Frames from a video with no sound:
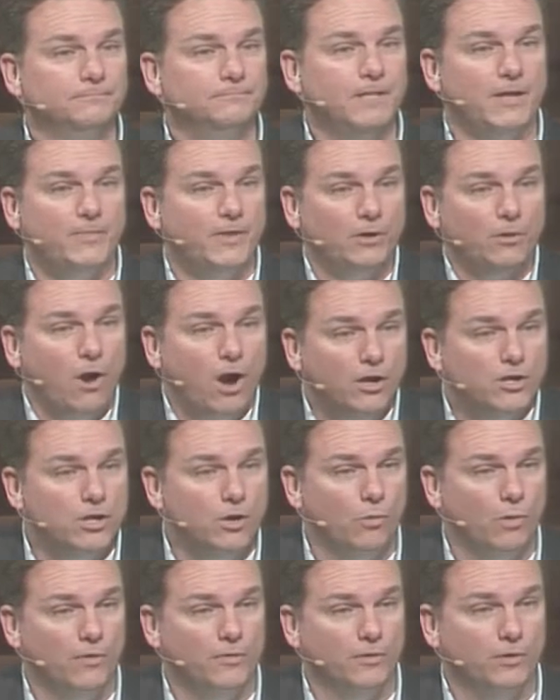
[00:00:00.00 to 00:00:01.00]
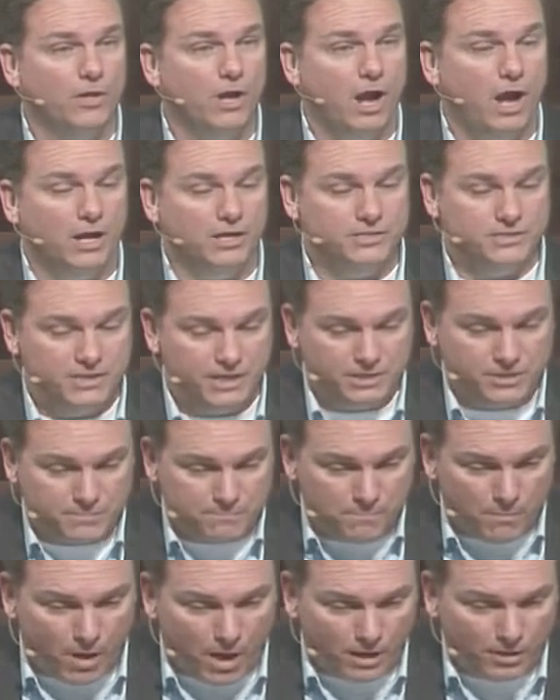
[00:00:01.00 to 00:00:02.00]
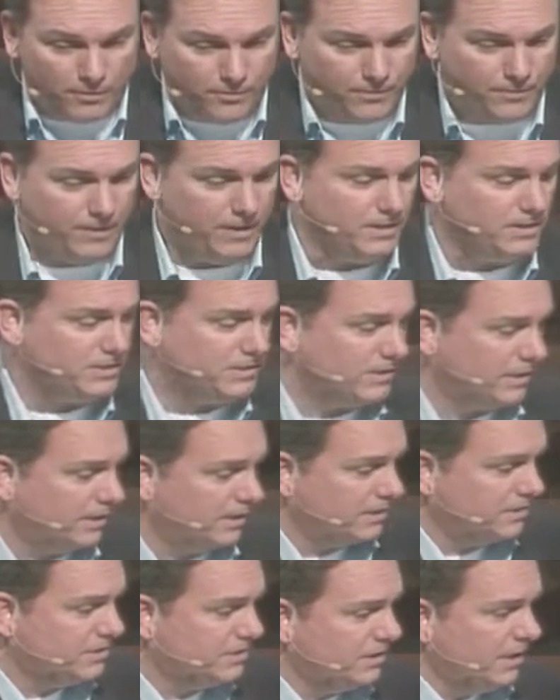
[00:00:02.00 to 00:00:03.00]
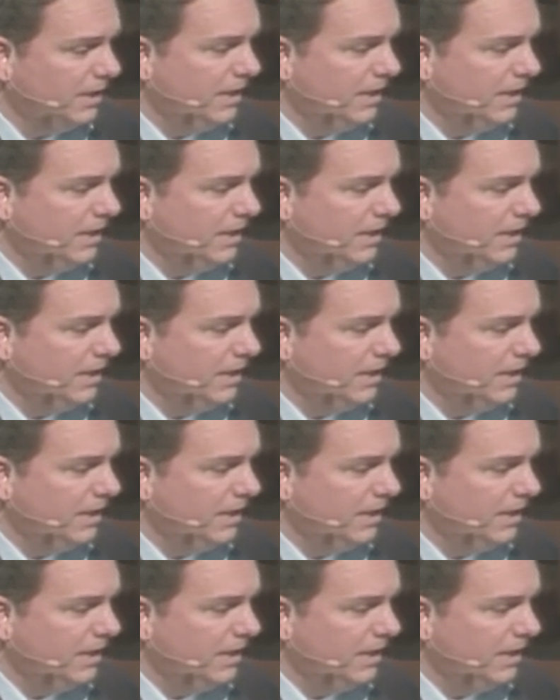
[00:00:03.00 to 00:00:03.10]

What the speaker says: That there are no other gods, that's monotheistic. It's